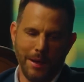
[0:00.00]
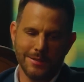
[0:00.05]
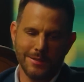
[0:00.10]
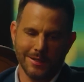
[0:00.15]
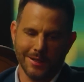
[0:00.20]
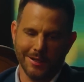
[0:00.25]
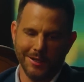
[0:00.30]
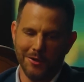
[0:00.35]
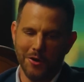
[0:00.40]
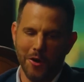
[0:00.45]
no,
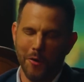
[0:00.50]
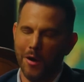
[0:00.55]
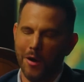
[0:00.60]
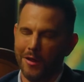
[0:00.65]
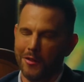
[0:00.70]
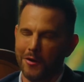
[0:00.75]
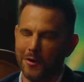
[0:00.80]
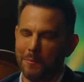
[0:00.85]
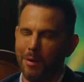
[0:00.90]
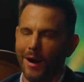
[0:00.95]
basically no
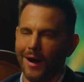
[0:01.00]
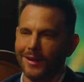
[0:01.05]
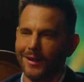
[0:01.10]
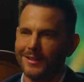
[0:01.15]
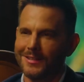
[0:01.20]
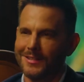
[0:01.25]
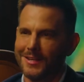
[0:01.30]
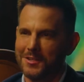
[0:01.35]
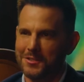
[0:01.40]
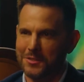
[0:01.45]
other
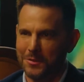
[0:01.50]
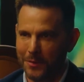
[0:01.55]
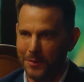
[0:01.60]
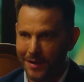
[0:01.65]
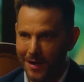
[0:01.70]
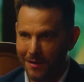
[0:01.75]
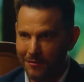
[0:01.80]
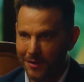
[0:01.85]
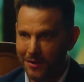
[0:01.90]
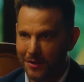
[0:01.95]
politician
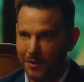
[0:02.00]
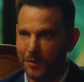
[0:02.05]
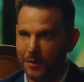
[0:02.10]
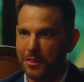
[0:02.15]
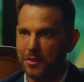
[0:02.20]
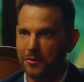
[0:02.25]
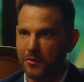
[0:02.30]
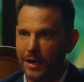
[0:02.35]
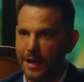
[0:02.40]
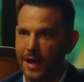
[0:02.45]
would ever do
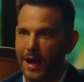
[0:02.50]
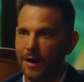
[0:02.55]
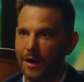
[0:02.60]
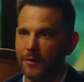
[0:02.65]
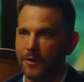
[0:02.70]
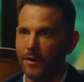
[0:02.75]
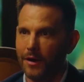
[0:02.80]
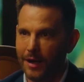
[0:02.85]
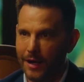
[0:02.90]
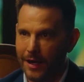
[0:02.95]
a
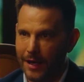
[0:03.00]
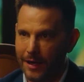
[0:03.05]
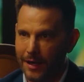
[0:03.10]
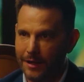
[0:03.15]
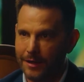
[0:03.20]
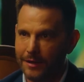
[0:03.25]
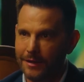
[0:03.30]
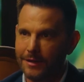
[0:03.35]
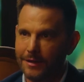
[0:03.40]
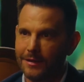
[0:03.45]
3-hour
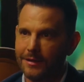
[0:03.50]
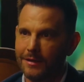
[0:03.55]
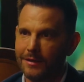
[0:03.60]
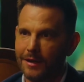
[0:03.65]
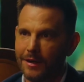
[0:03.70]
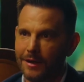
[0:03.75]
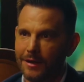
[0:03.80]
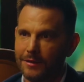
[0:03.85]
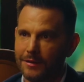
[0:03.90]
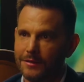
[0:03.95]
unedited,
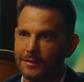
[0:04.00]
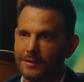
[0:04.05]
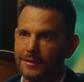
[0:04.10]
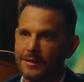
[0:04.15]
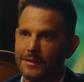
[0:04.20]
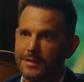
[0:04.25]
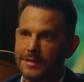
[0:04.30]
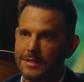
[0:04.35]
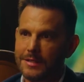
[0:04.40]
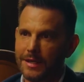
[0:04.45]

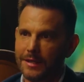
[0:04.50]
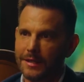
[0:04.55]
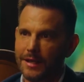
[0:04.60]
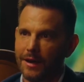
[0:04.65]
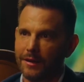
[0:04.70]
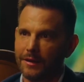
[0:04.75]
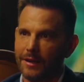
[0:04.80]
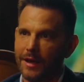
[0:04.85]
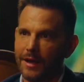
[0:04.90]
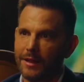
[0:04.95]
sit
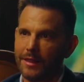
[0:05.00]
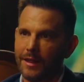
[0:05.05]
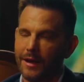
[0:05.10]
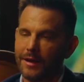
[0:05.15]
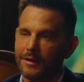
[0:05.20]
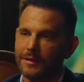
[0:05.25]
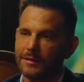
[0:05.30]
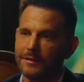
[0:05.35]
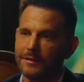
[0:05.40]
down like that.